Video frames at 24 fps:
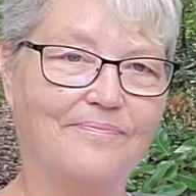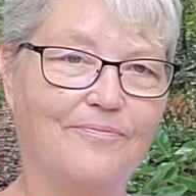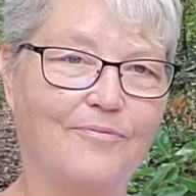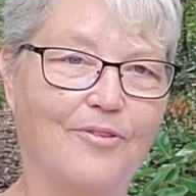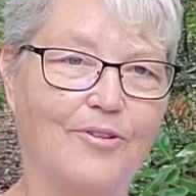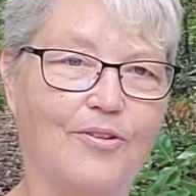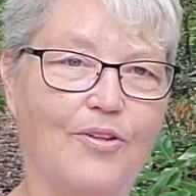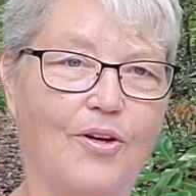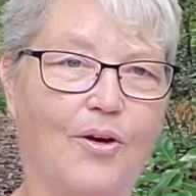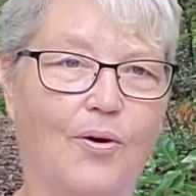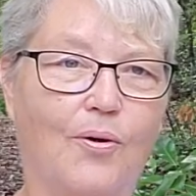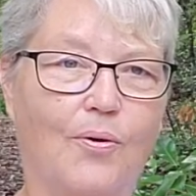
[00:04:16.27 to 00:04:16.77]

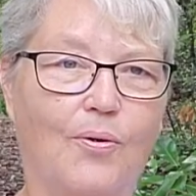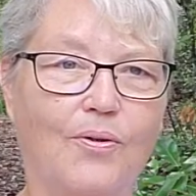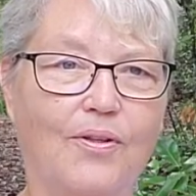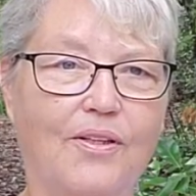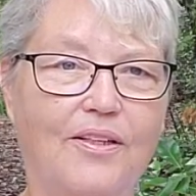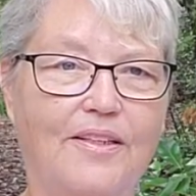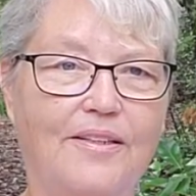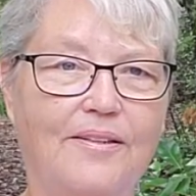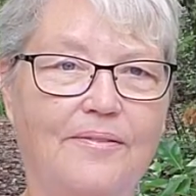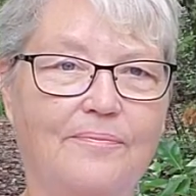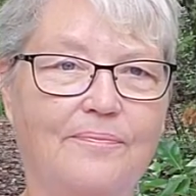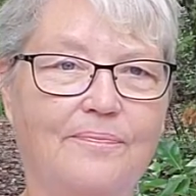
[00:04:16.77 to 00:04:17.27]
for the
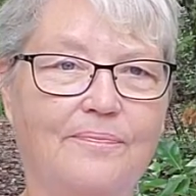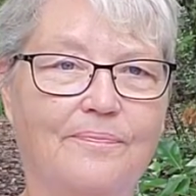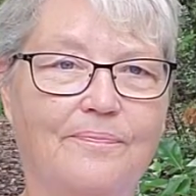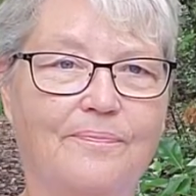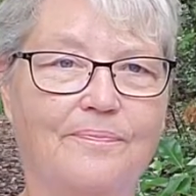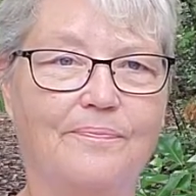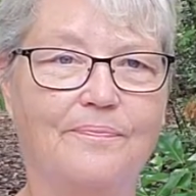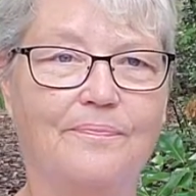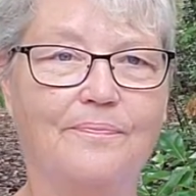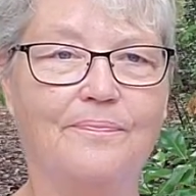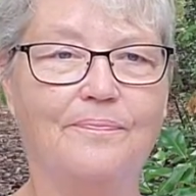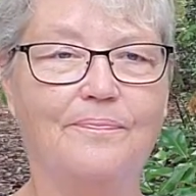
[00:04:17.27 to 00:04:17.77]
holy
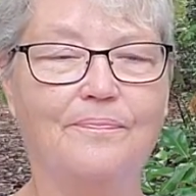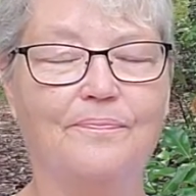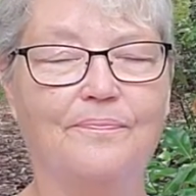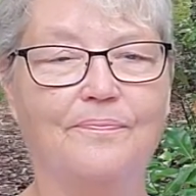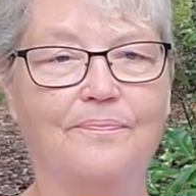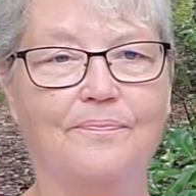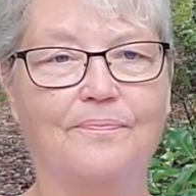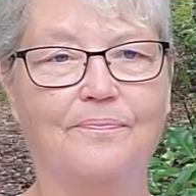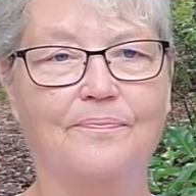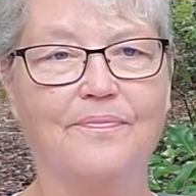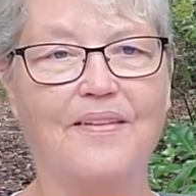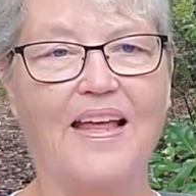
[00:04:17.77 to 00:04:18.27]

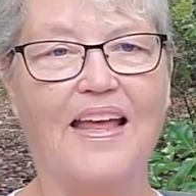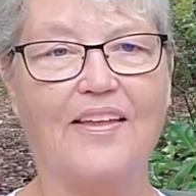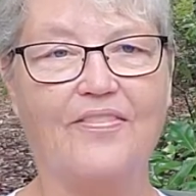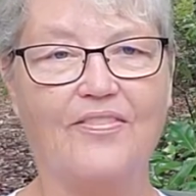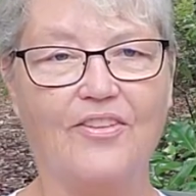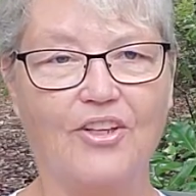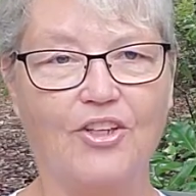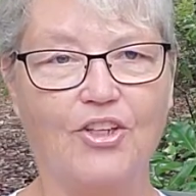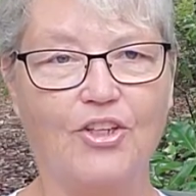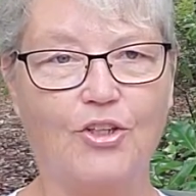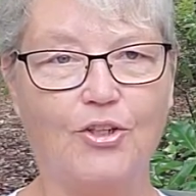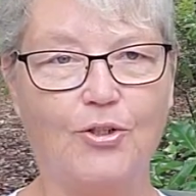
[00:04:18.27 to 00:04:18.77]

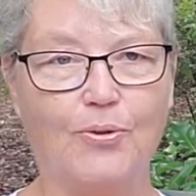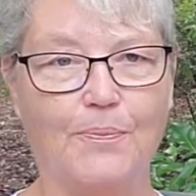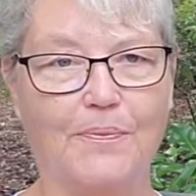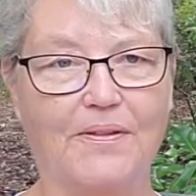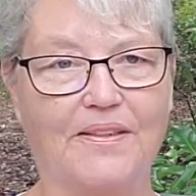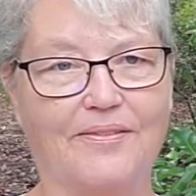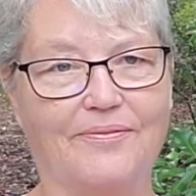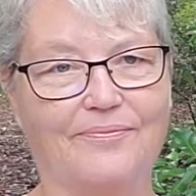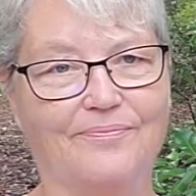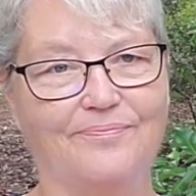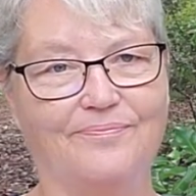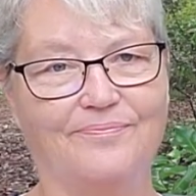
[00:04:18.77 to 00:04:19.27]
and the
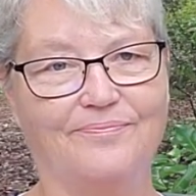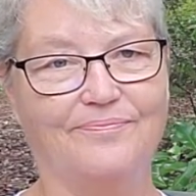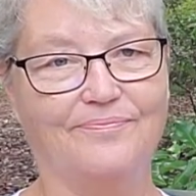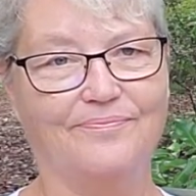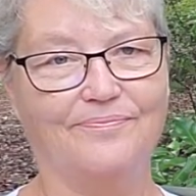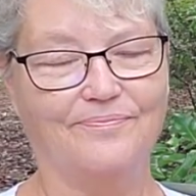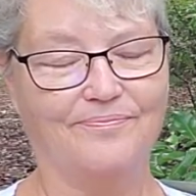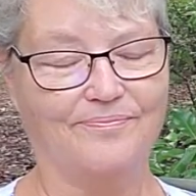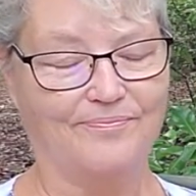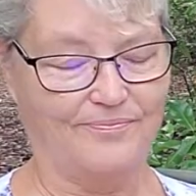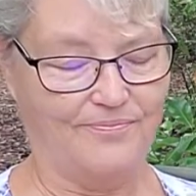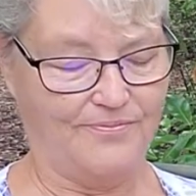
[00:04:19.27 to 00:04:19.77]
human
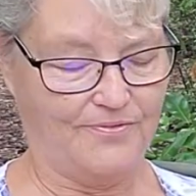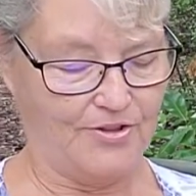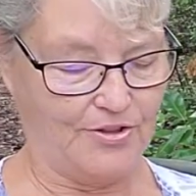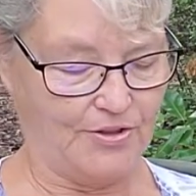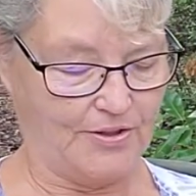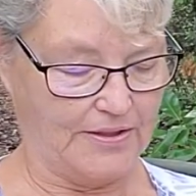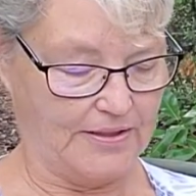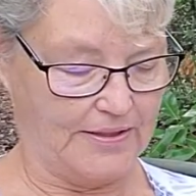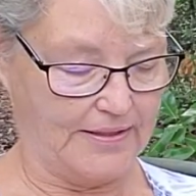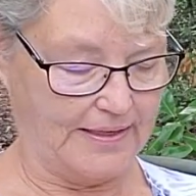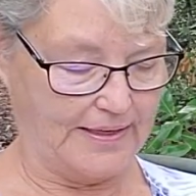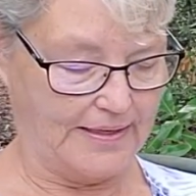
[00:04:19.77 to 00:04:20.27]
to
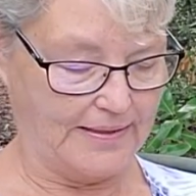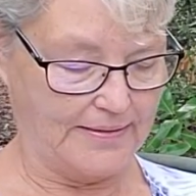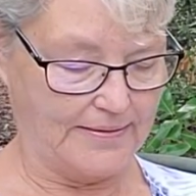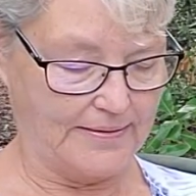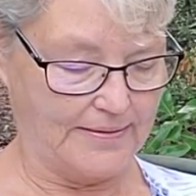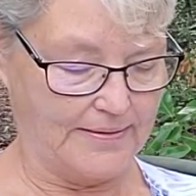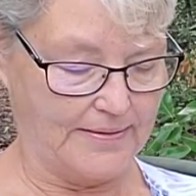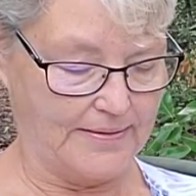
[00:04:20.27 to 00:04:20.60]
connect?